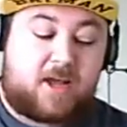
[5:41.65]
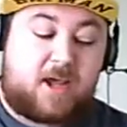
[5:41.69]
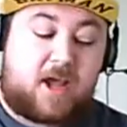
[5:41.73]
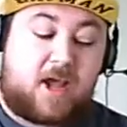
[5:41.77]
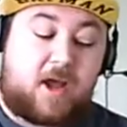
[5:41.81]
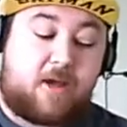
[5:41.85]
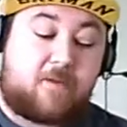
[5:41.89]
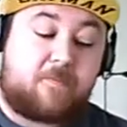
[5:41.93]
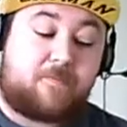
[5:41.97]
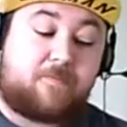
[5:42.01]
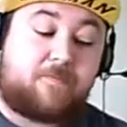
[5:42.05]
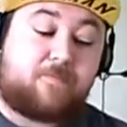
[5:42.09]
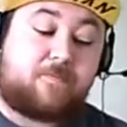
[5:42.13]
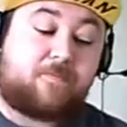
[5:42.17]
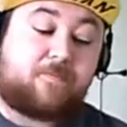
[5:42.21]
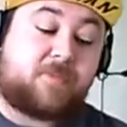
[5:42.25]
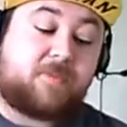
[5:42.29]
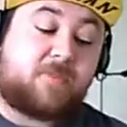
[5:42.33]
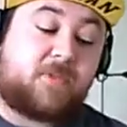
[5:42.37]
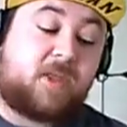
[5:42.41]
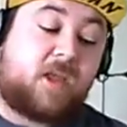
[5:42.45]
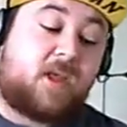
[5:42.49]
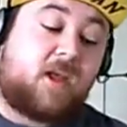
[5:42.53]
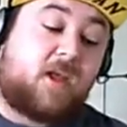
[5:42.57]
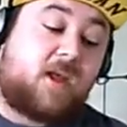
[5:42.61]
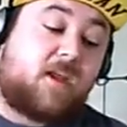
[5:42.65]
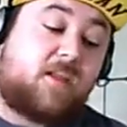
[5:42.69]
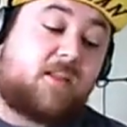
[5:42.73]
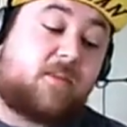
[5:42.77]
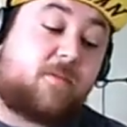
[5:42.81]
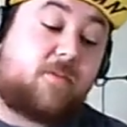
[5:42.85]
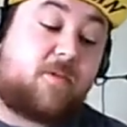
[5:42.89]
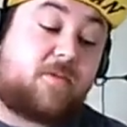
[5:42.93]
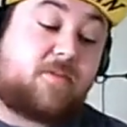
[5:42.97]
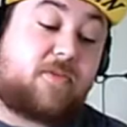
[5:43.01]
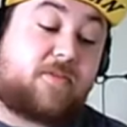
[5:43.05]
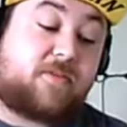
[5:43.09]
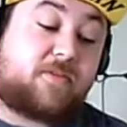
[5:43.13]
Then we
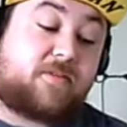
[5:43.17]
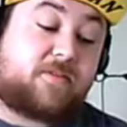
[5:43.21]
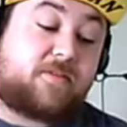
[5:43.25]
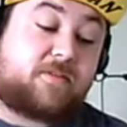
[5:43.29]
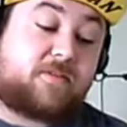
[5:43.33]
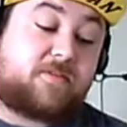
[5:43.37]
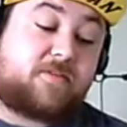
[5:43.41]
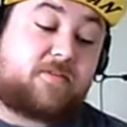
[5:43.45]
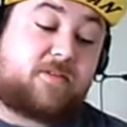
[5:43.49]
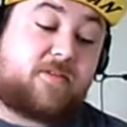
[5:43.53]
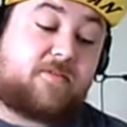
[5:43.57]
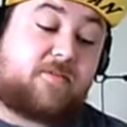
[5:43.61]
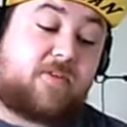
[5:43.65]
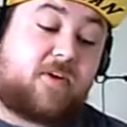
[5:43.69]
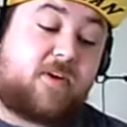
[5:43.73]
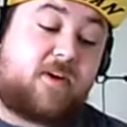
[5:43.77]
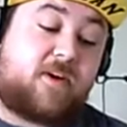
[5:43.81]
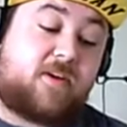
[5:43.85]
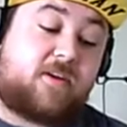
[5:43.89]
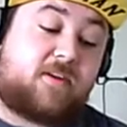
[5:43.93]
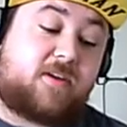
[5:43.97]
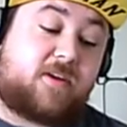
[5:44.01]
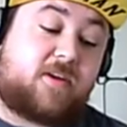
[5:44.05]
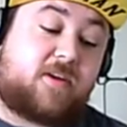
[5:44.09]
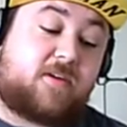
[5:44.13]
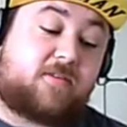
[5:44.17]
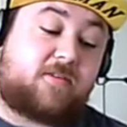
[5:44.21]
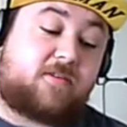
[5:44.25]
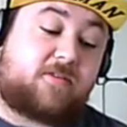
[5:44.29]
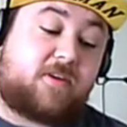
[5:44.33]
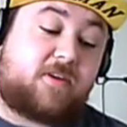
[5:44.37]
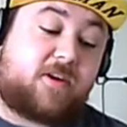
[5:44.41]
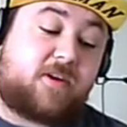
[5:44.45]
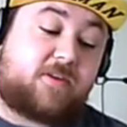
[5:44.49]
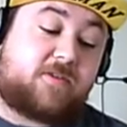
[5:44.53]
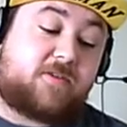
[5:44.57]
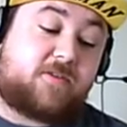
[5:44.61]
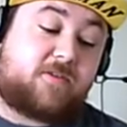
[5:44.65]
got the Divine
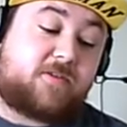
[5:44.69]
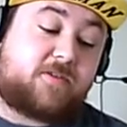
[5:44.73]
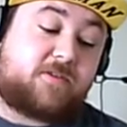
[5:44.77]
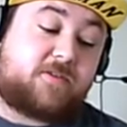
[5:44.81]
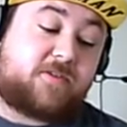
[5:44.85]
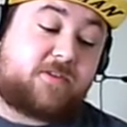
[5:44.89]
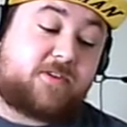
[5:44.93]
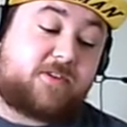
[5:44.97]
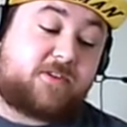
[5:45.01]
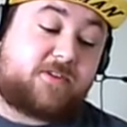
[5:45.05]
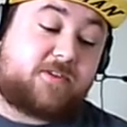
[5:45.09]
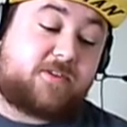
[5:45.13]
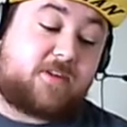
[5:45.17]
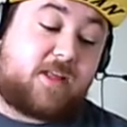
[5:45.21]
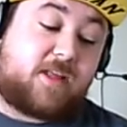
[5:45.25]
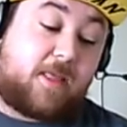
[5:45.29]
Adoratrice.